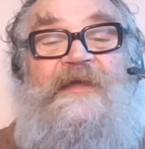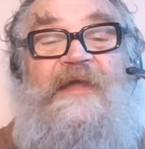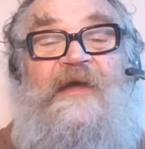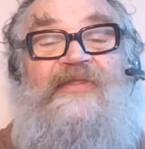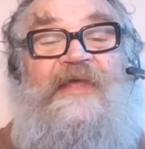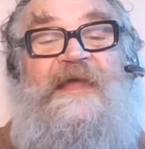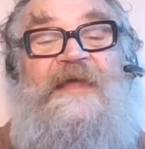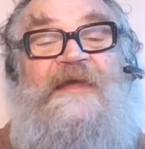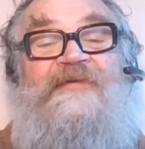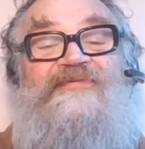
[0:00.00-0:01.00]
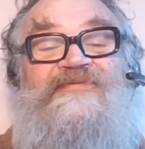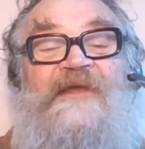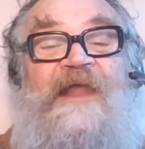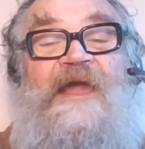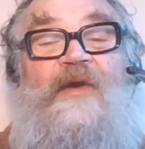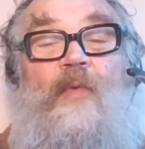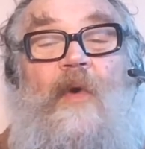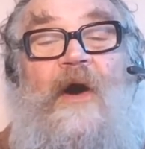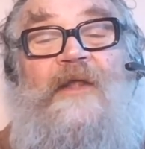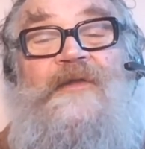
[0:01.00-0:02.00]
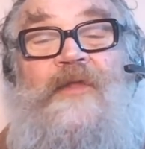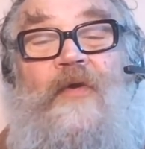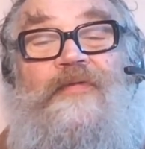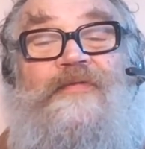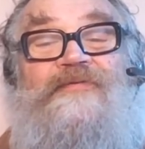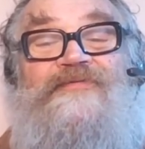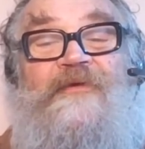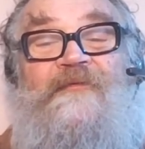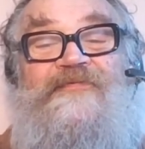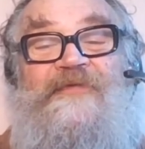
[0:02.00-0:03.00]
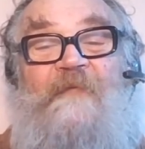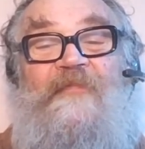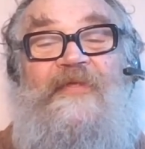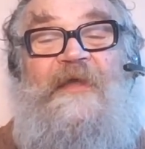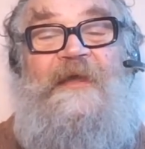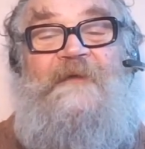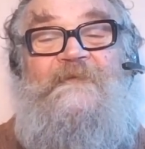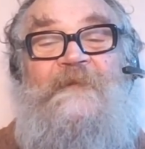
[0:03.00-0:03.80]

Yeah. The sine qua nons of something